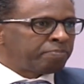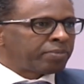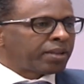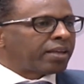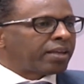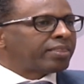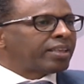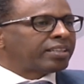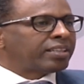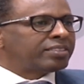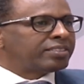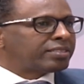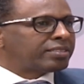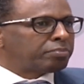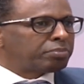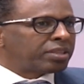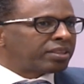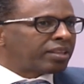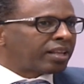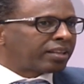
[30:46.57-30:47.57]
and that is
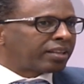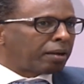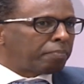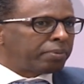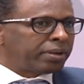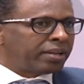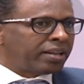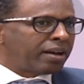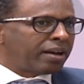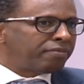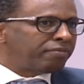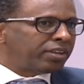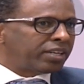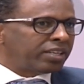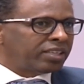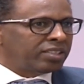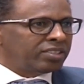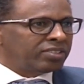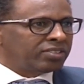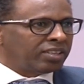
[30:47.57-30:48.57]
something that can be done
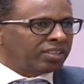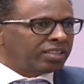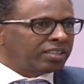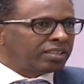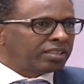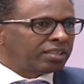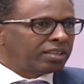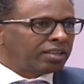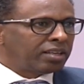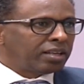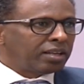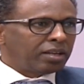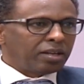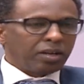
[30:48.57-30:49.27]
very easily. Mm.